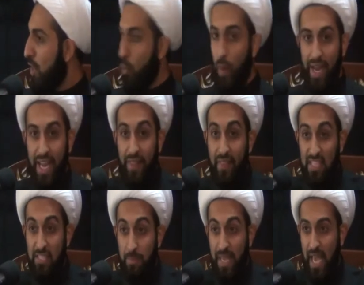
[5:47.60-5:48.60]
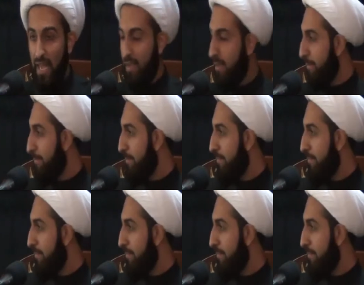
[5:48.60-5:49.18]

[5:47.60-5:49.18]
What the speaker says: We need this being.